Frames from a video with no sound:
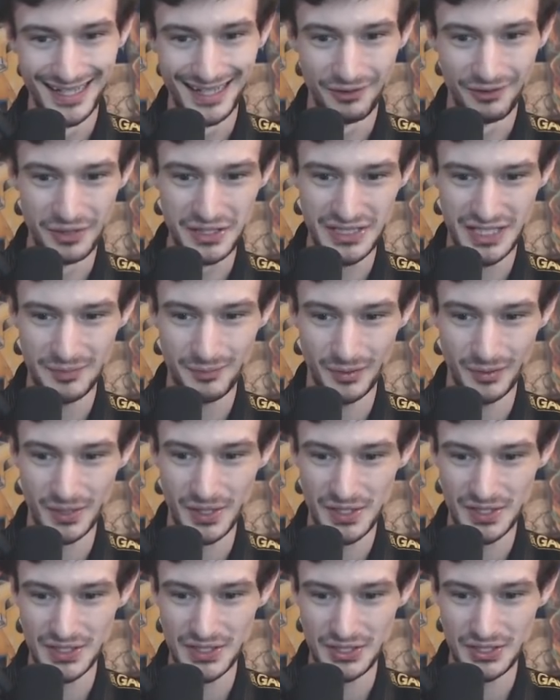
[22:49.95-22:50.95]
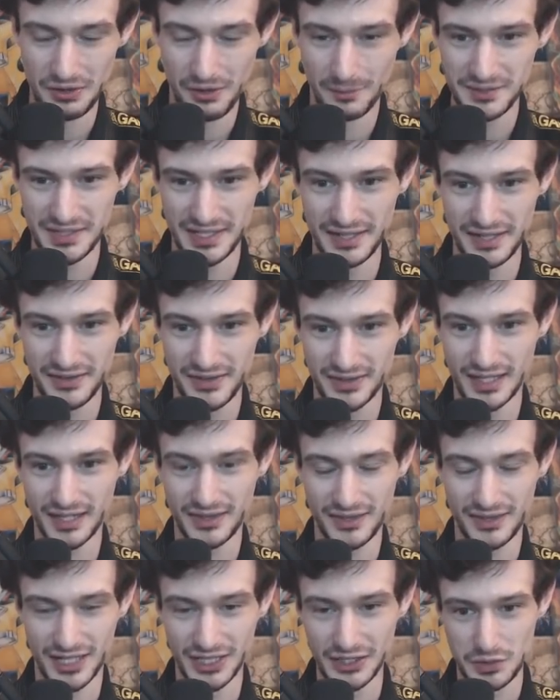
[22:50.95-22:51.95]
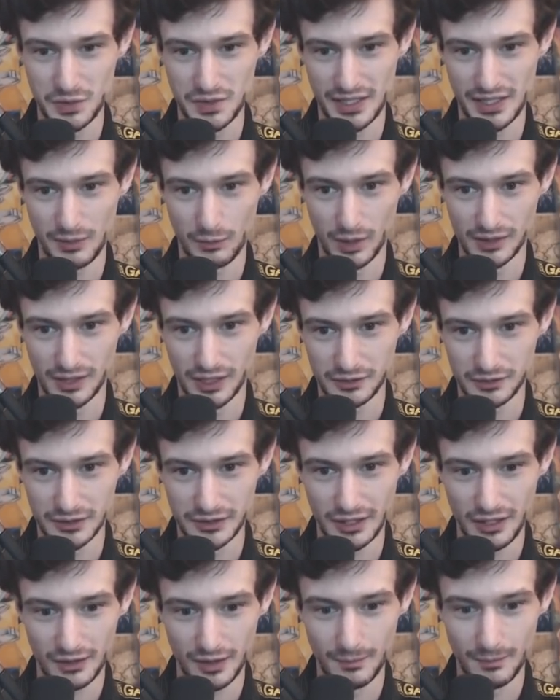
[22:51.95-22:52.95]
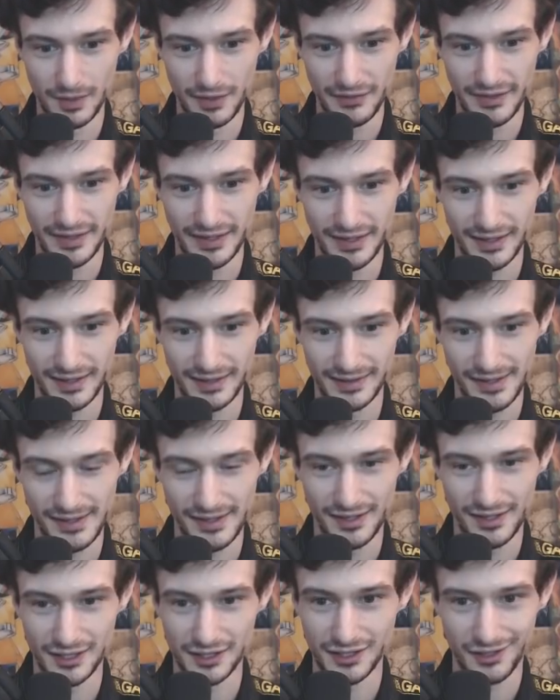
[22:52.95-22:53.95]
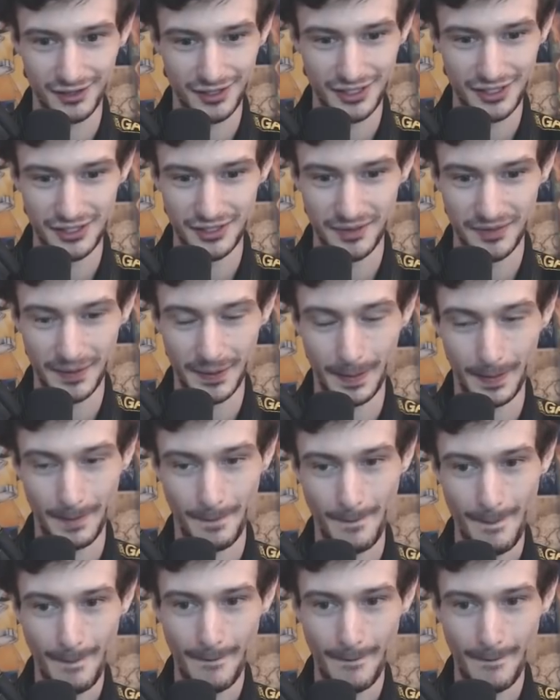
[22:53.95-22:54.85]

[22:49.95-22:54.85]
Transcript: Was this person so upset that they thought this was a $100 a month thing, not a $100 a year thing?